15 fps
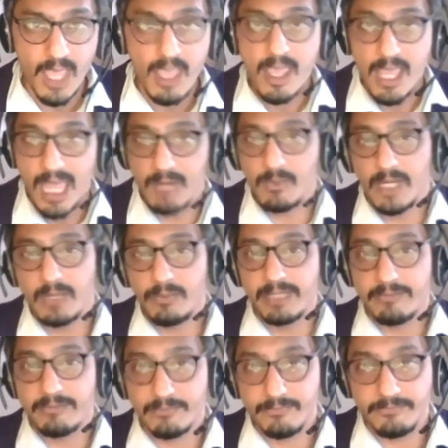And while
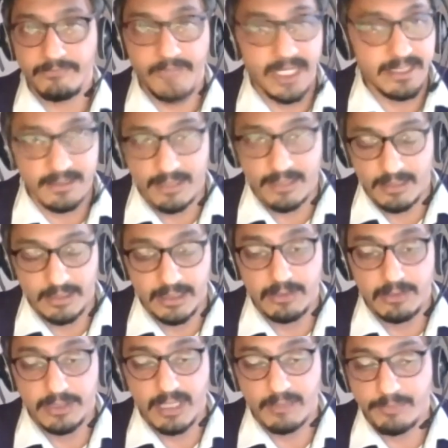we face,
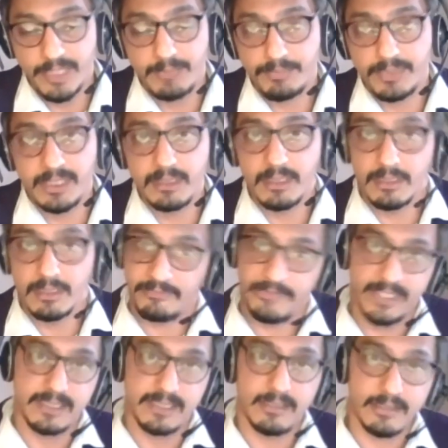young people
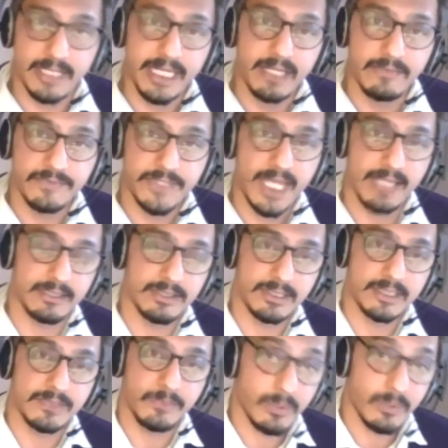face an array of
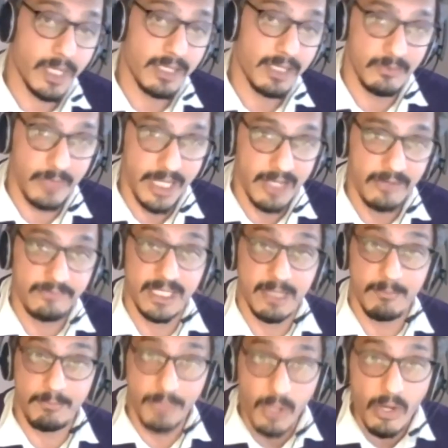challenges, we are well aware of the
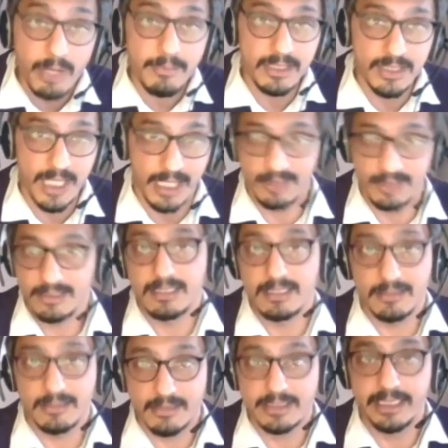employment challenge
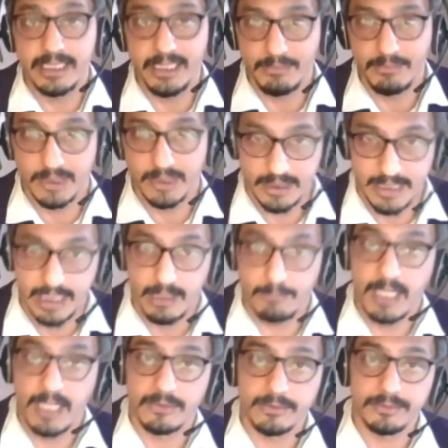that's really burgeoning
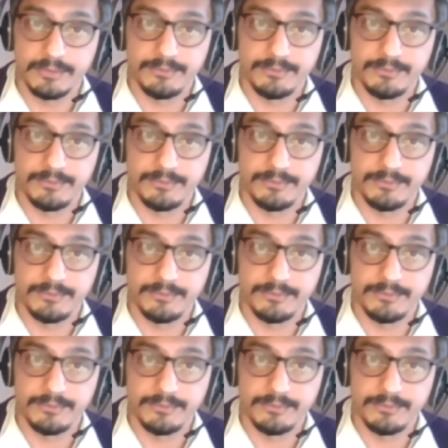about.